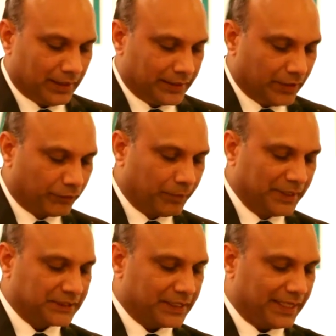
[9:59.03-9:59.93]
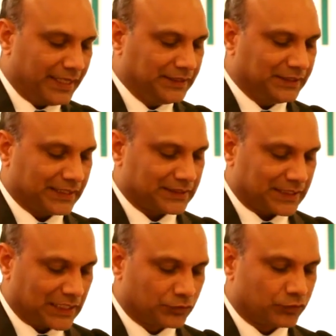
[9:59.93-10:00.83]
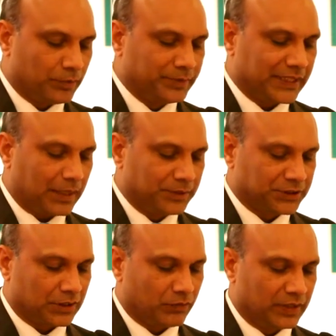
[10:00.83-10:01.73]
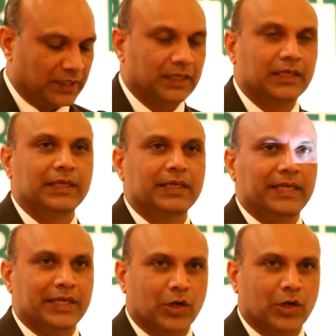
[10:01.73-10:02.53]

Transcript: The information age has transformed the commercial world in